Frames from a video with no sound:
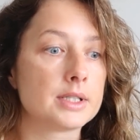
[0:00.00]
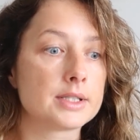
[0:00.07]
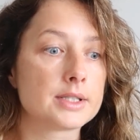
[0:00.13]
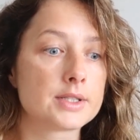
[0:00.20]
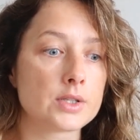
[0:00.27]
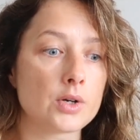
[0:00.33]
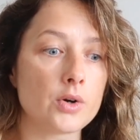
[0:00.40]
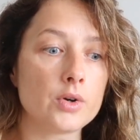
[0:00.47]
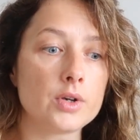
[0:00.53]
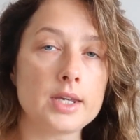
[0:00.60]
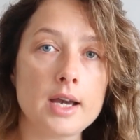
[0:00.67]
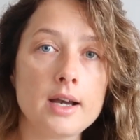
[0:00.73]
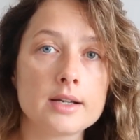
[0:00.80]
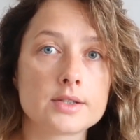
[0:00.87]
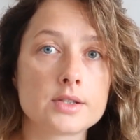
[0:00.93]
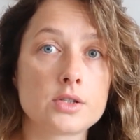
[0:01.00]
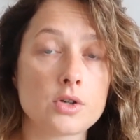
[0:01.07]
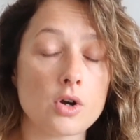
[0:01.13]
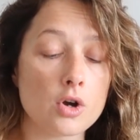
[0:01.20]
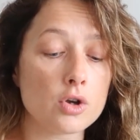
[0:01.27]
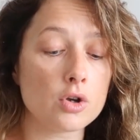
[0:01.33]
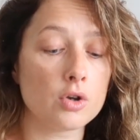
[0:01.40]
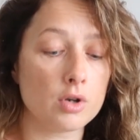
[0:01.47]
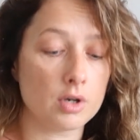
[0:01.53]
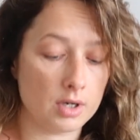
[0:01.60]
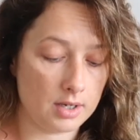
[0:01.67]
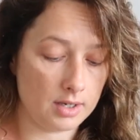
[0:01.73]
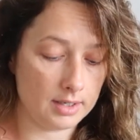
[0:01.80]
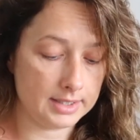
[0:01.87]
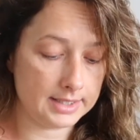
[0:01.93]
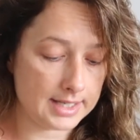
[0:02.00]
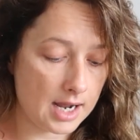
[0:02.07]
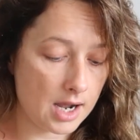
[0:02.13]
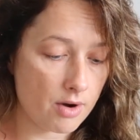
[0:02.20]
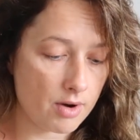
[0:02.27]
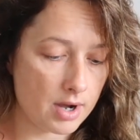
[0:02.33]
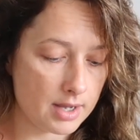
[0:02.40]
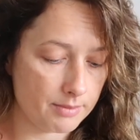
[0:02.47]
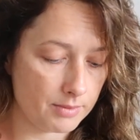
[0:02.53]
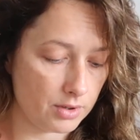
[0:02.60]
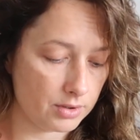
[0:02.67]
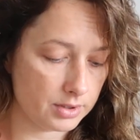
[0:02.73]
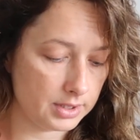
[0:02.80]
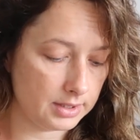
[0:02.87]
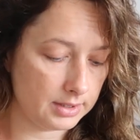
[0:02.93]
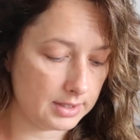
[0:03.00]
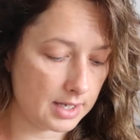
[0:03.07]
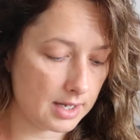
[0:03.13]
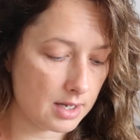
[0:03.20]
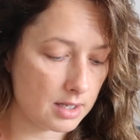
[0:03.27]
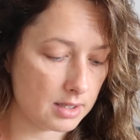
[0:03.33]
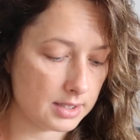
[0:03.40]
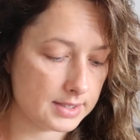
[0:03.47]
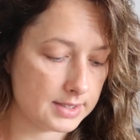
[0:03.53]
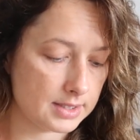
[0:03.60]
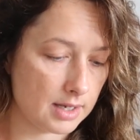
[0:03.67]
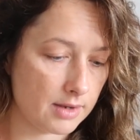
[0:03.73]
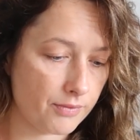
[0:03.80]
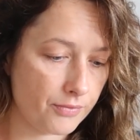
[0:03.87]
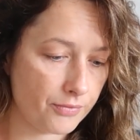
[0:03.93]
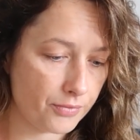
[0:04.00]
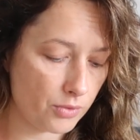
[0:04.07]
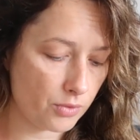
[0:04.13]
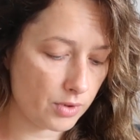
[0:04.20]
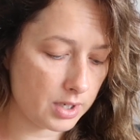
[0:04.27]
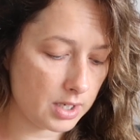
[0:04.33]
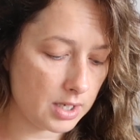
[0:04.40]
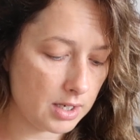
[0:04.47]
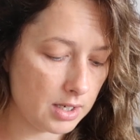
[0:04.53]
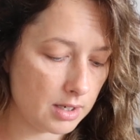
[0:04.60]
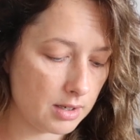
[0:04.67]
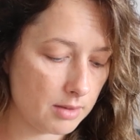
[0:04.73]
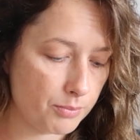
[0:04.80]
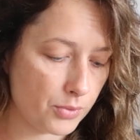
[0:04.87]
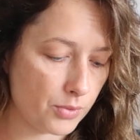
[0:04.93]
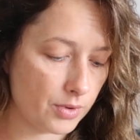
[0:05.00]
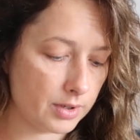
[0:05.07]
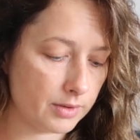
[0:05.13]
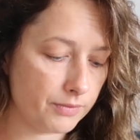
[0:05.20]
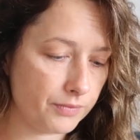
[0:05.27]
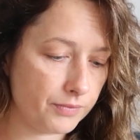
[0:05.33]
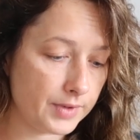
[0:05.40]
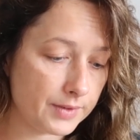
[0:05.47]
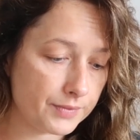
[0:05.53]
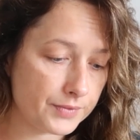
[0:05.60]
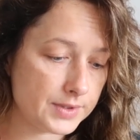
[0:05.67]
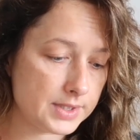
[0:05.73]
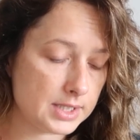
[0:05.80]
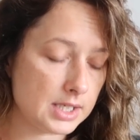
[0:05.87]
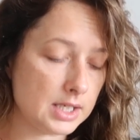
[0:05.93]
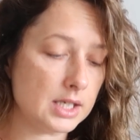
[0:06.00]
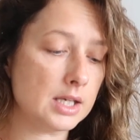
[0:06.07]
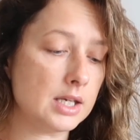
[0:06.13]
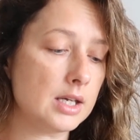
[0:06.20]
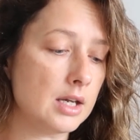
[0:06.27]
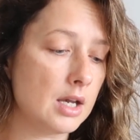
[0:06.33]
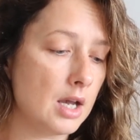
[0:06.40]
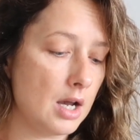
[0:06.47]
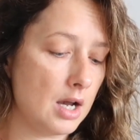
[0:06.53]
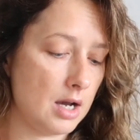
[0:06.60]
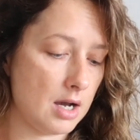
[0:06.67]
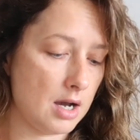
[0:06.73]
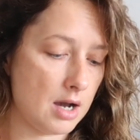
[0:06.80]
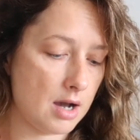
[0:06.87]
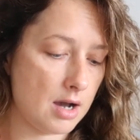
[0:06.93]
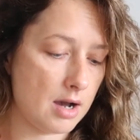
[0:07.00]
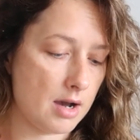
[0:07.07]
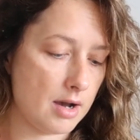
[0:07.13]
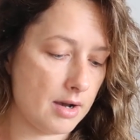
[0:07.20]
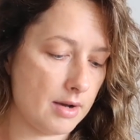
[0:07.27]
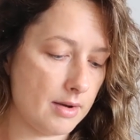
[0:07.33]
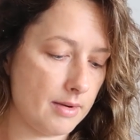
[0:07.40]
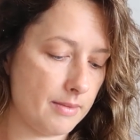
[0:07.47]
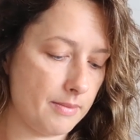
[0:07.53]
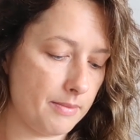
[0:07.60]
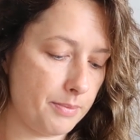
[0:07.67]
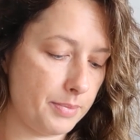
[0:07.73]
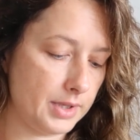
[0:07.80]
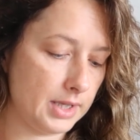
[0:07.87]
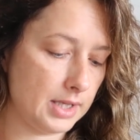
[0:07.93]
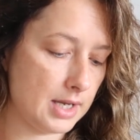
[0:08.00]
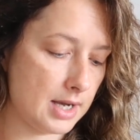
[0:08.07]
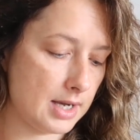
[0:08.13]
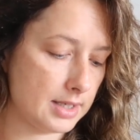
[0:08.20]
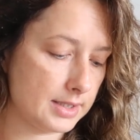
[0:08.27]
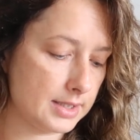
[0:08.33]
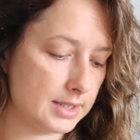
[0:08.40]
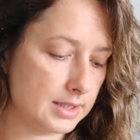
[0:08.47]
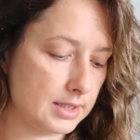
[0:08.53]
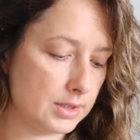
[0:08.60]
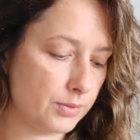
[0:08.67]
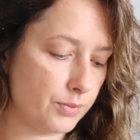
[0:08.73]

So yeah, so now I'm earning there, let's say 40.50 plus